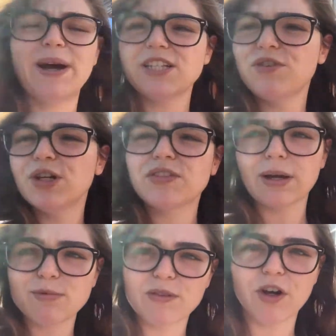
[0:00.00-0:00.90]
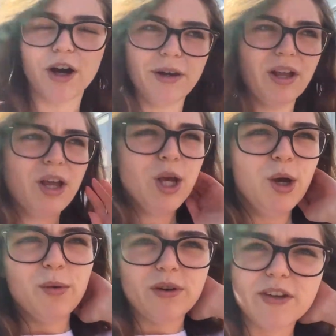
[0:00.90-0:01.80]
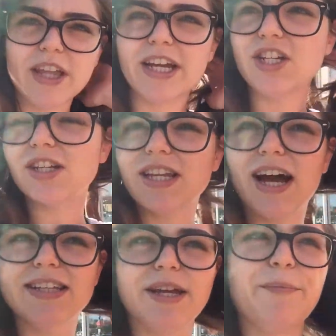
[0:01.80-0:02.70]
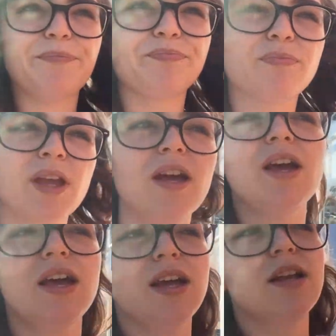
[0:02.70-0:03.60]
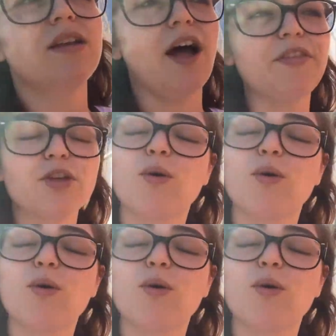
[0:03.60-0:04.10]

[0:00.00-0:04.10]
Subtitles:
past few times we've gone, we feel like it just hasn't, not that the